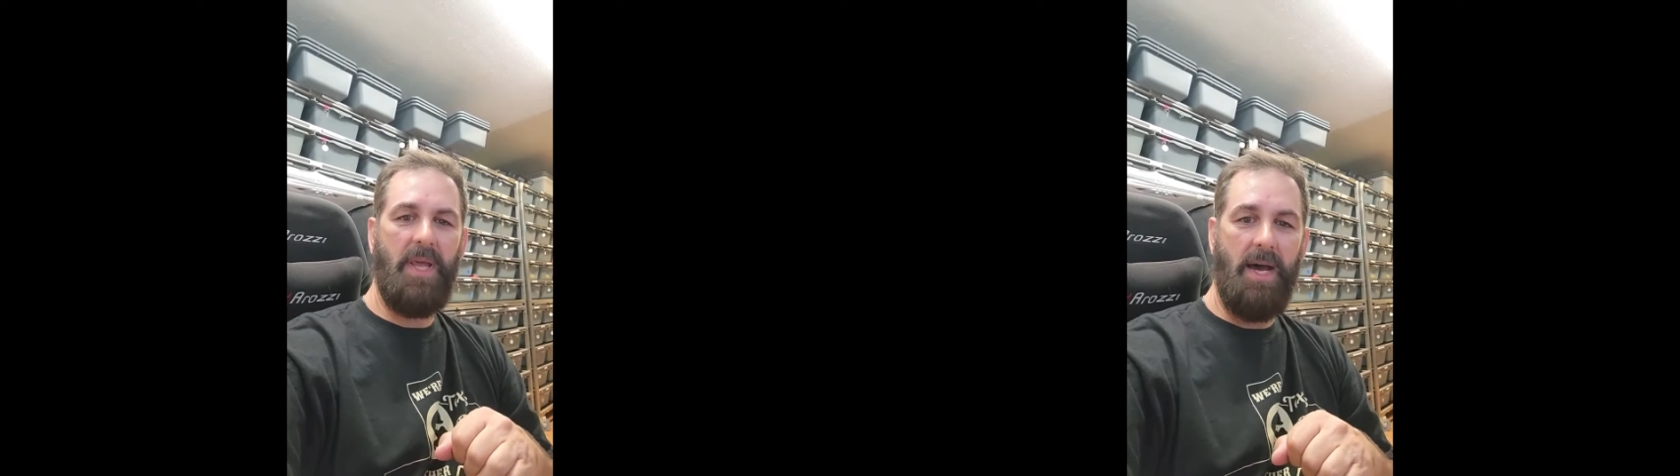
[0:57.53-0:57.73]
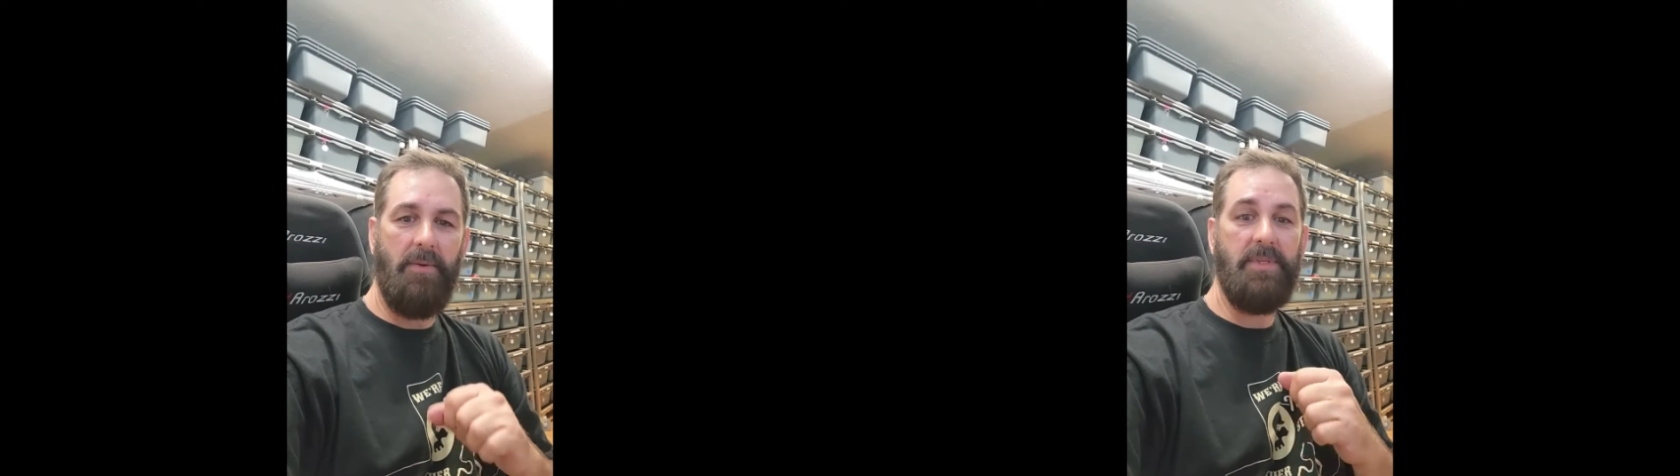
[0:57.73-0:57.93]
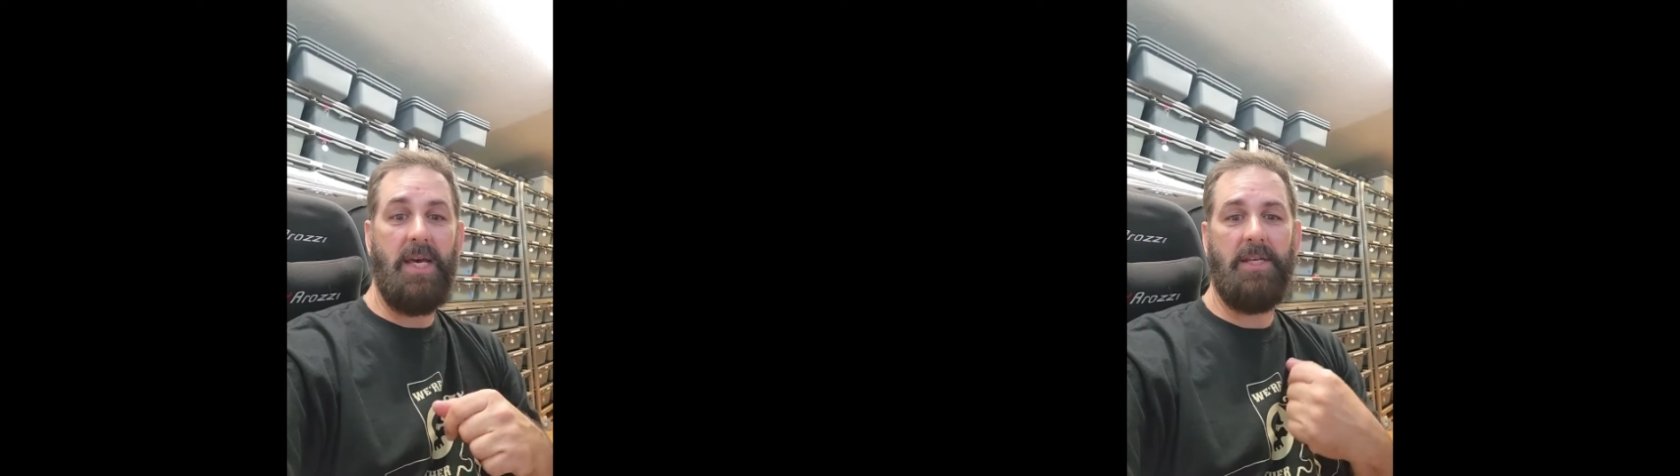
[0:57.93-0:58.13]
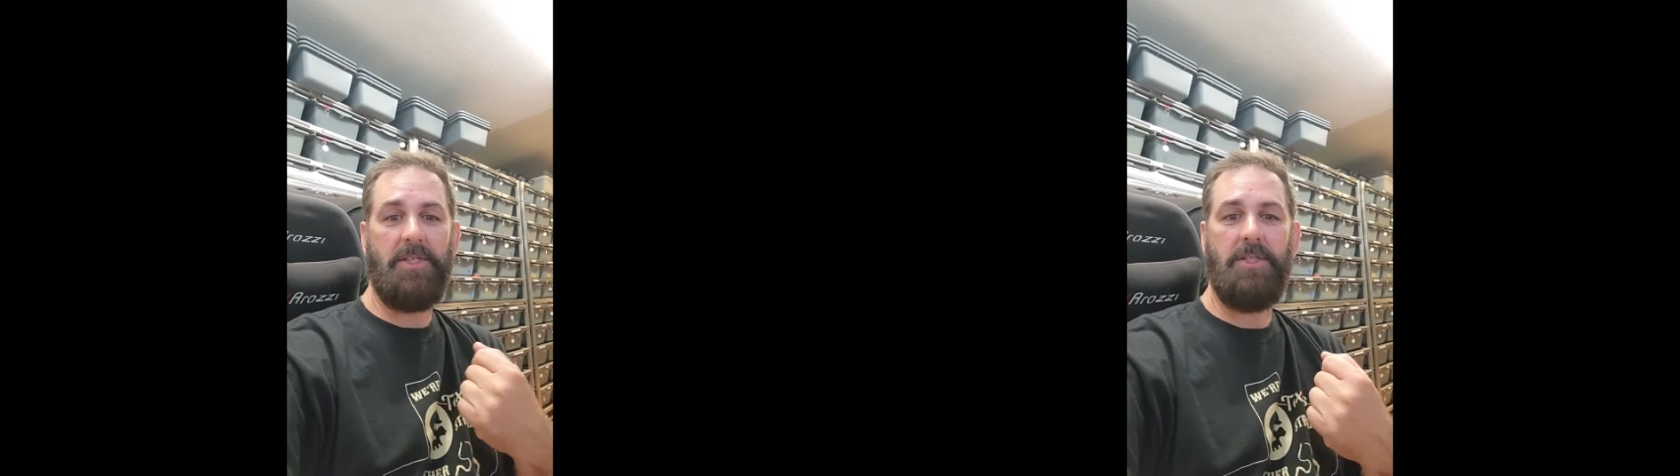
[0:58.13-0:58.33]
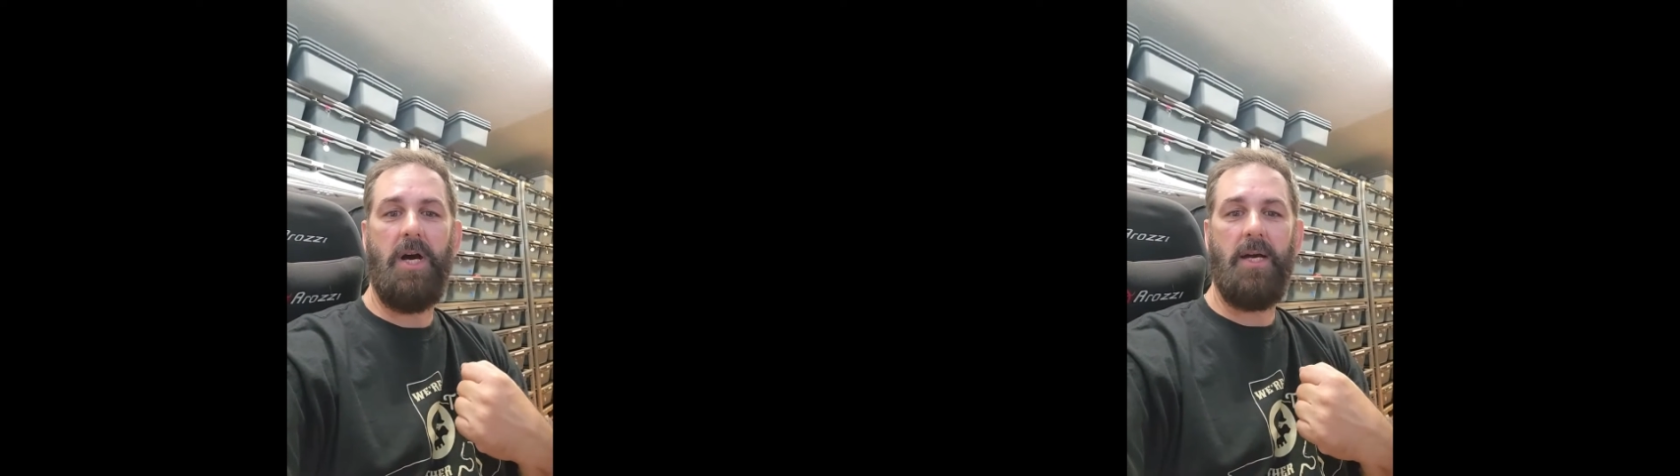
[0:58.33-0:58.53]
I was
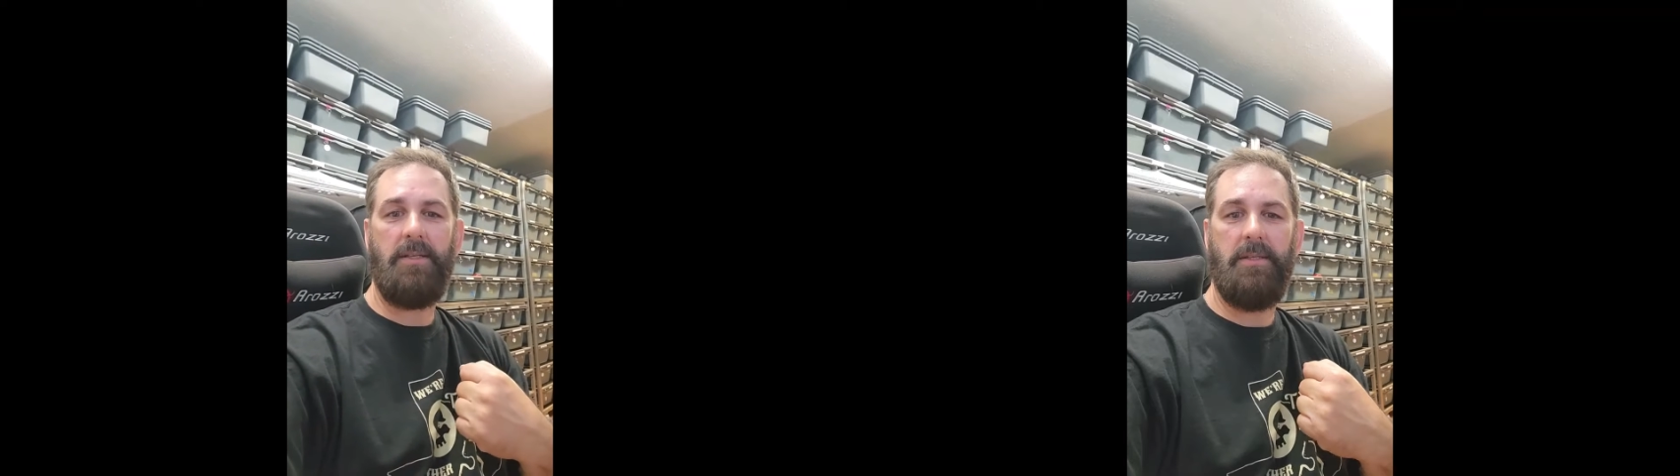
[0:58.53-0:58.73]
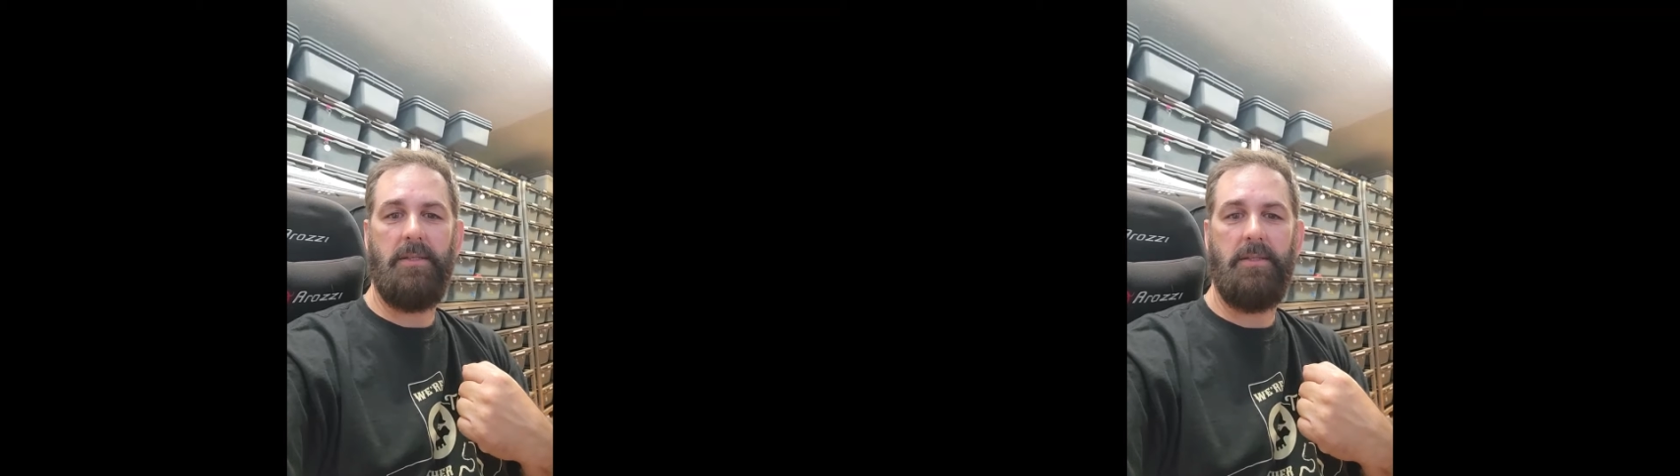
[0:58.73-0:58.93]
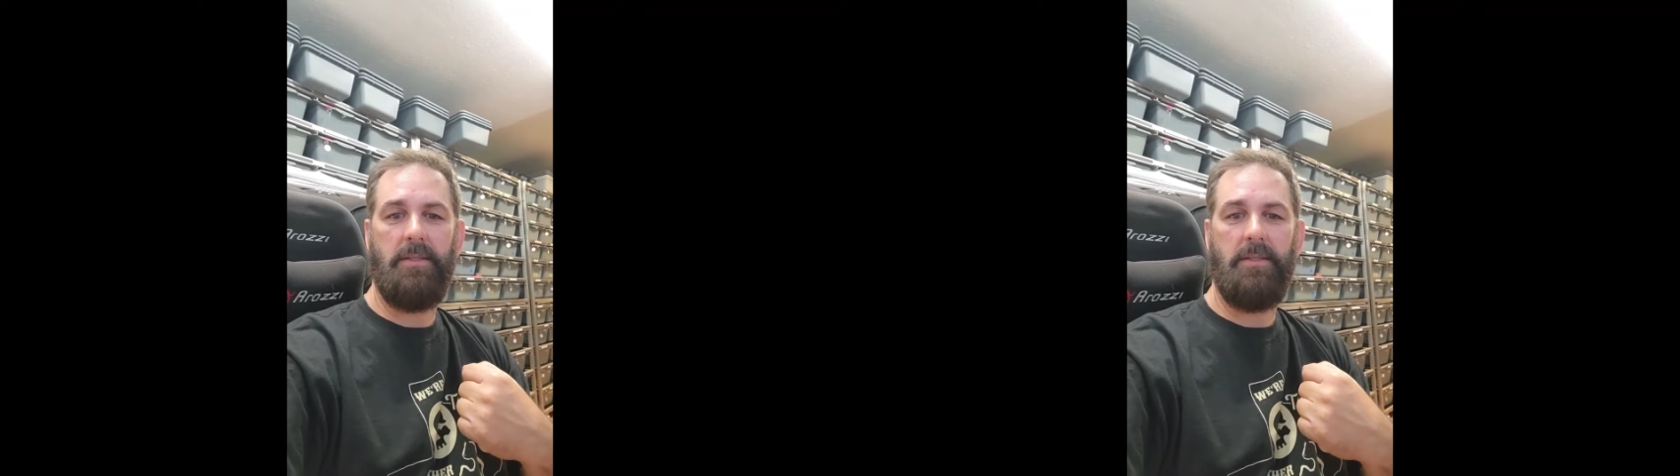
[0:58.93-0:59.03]
actually shocked